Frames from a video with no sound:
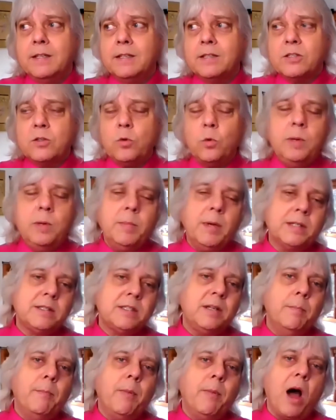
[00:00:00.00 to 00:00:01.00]
So we must
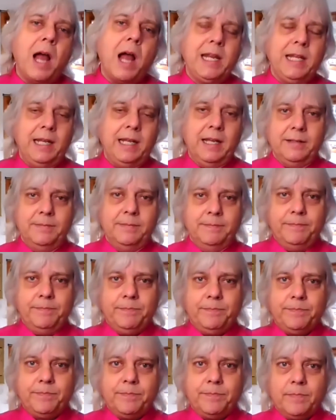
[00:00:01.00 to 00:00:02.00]
embody it.
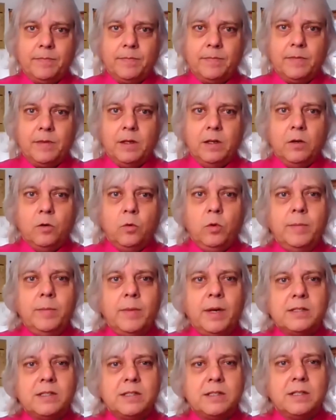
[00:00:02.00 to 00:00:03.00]
We
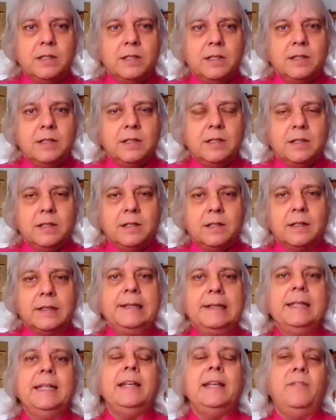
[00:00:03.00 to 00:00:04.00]
must
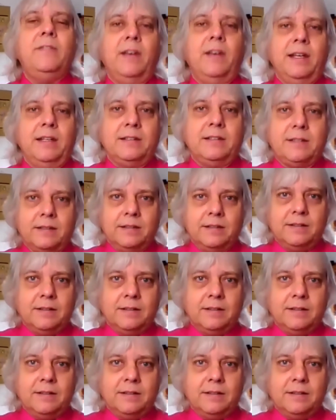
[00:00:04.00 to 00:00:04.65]
live it.